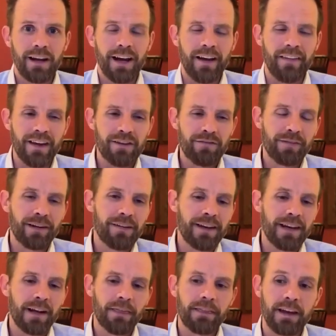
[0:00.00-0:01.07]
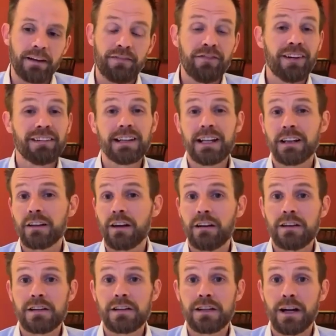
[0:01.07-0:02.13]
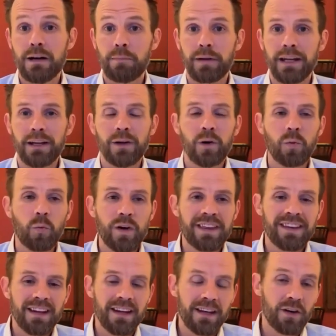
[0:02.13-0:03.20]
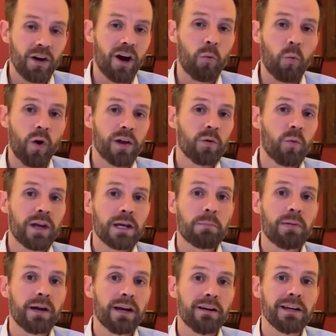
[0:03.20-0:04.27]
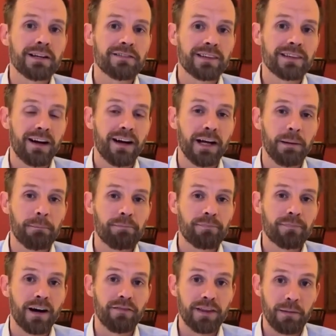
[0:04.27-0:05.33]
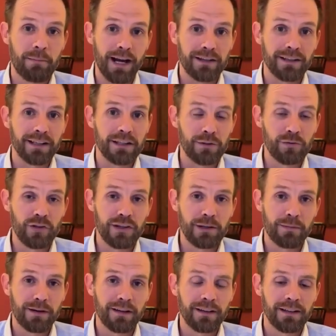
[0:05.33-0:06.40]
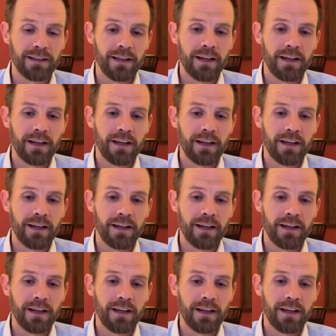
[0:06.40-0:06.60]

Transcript: and then found out that a fairly large company within a 1-week period of time of them actually using the mark